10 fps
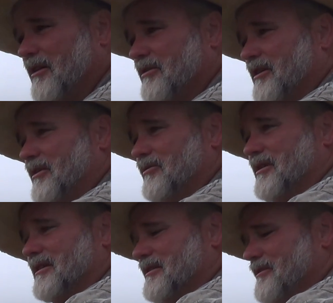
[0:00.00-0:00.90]
I'll tell you
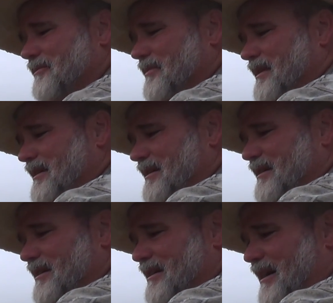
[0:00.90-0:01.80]
what.
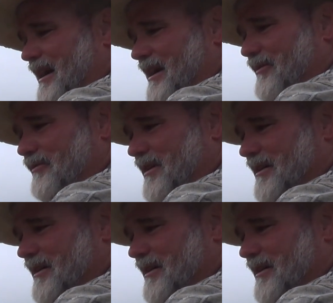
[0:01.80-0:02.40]
I've